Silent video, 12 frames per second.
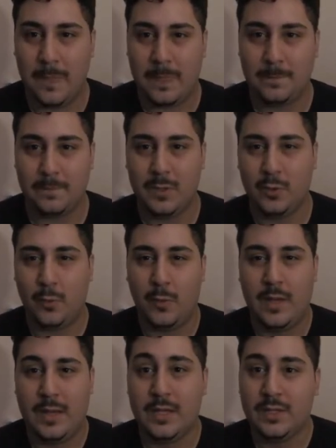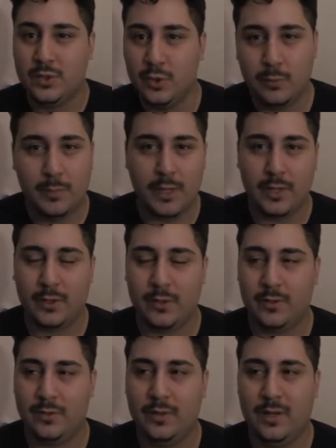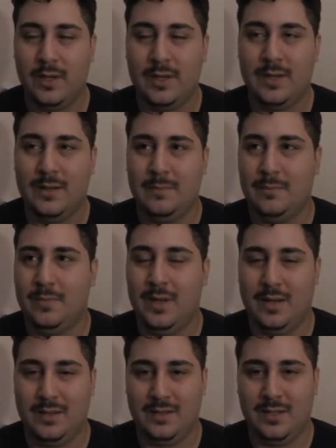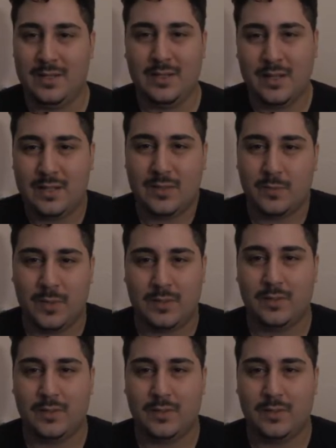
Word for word: you know, do better, and they just wasted